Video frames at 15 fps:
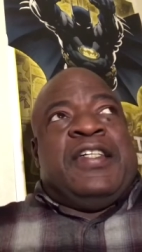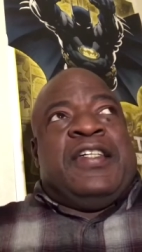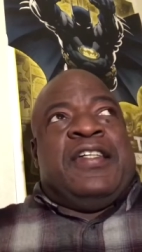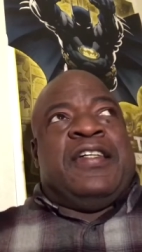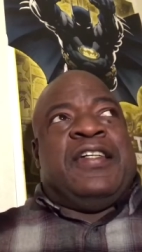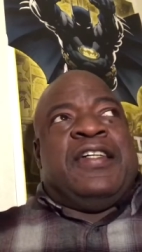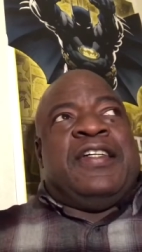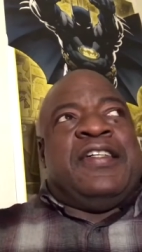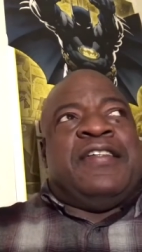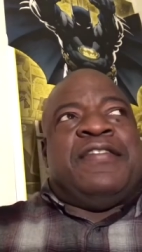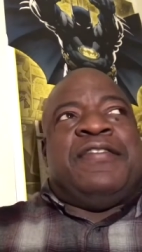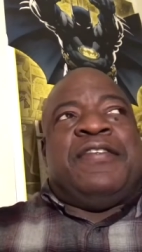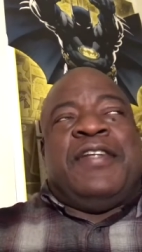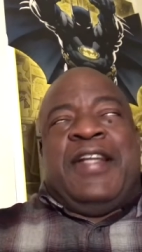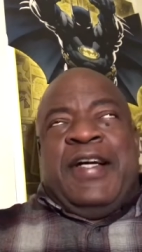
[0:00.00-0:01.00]
uh, for
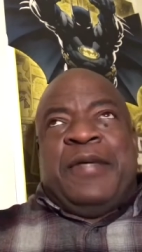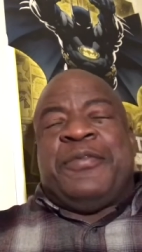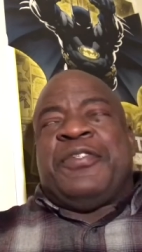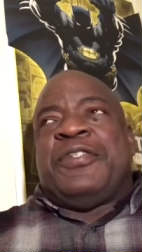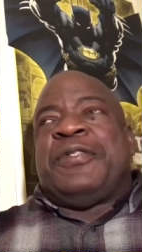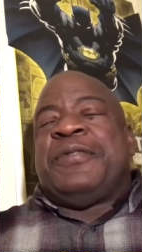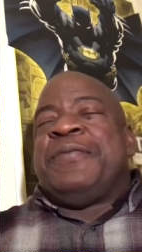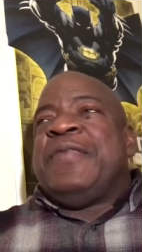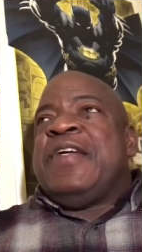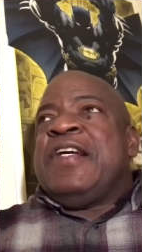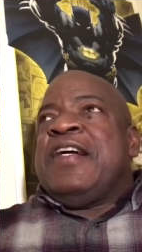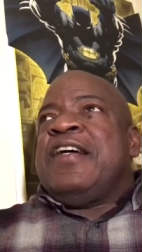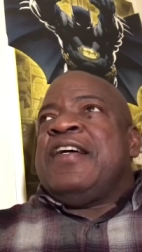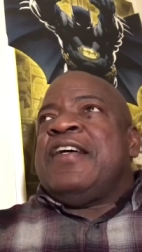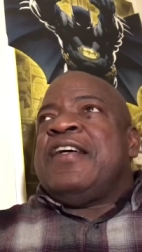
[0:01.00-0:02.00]
lobster.
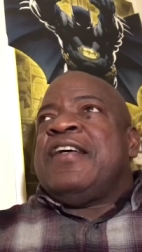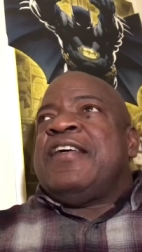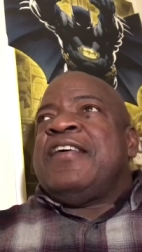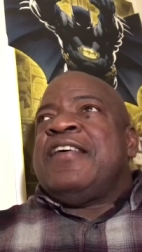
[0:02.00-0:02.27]
Uh,